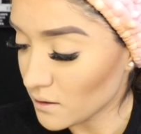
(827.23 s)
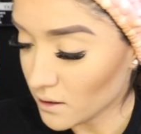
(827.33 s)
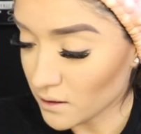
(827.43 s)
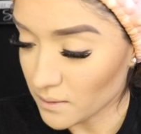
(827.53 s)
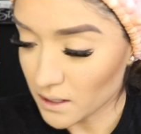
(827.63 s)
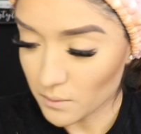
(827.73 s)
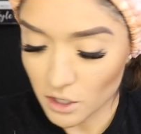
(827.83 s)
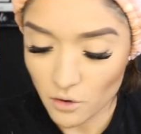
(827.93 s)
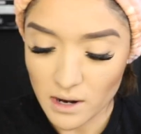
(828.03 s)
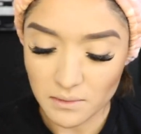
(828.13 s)
And then I'm
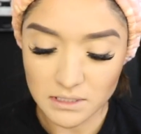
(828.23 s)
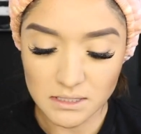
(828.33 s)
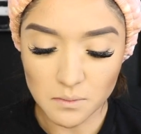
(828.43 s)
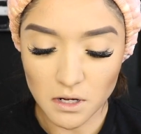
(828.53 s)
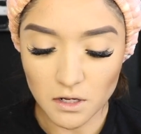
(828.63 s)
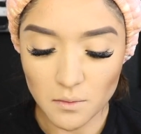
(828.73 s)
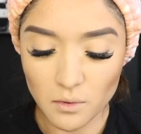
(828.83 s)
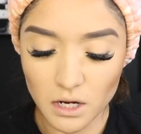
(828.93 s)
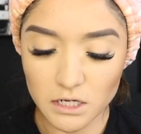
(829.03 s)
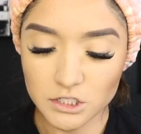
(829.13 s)
gonna grab a smaller
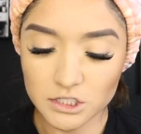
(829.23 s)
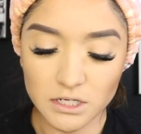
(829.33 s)
brush